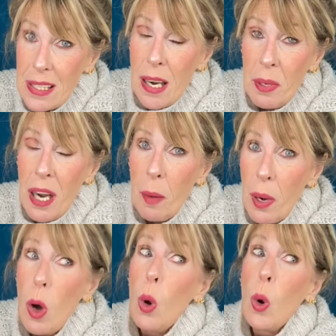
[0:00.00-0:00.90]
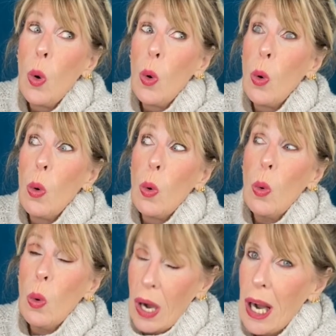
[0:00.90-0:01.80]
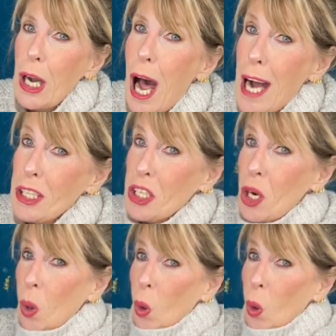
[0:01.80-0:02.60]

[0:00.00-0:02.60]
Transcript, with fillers: coming up. Oh, a lot.